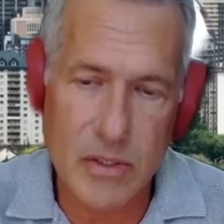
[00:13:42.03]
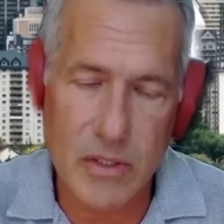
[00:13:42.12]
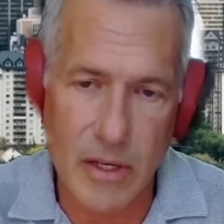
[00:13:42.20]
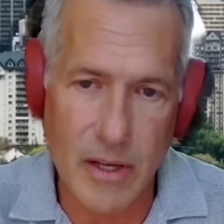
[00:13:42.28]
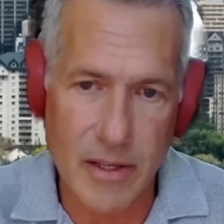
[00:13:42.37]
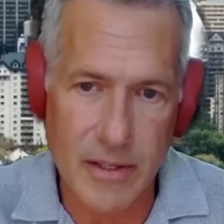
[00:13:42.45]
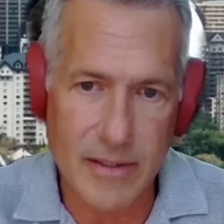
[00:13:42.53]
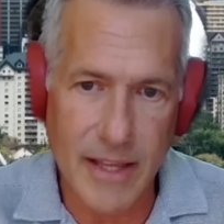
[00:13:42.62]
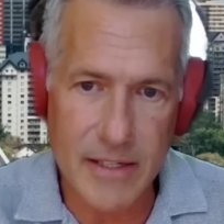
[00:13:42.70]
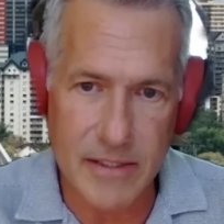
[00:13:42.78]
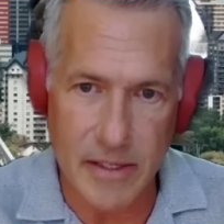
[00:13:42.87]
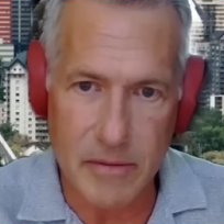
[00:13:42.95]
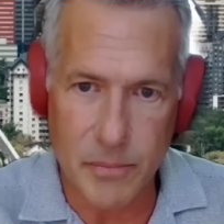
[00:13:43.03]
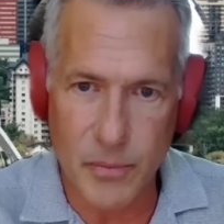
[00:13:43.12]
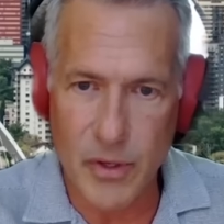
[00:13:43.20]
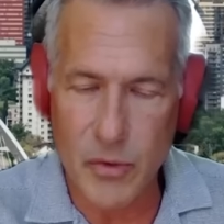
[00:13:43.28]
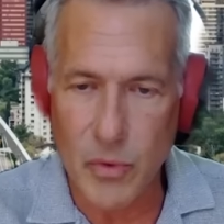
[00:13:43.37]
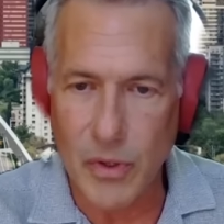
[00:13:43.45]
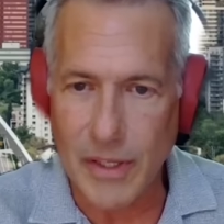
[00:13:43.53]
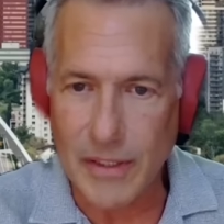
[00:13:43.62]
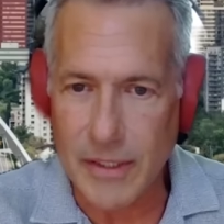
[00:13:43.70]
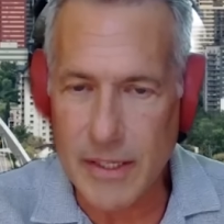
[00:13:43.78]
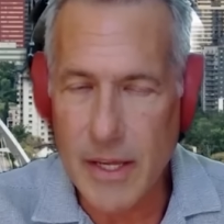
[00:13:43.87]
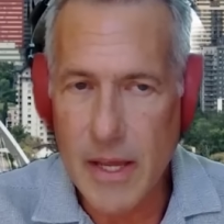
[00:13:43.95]
they did pretty
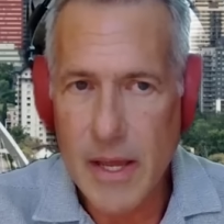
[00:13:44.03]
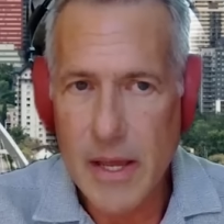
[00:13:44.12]
willingly,